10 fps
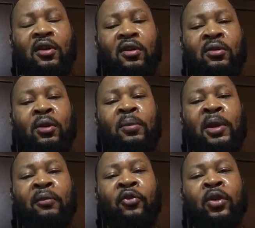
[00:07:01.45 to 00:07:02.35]
You know what I
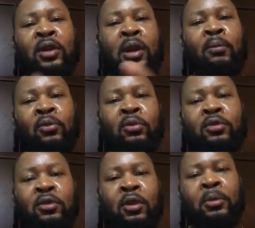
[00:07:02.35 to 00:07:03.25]
mean? For them,
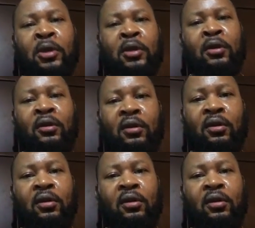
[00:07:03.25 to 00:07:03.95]
you know what I mean,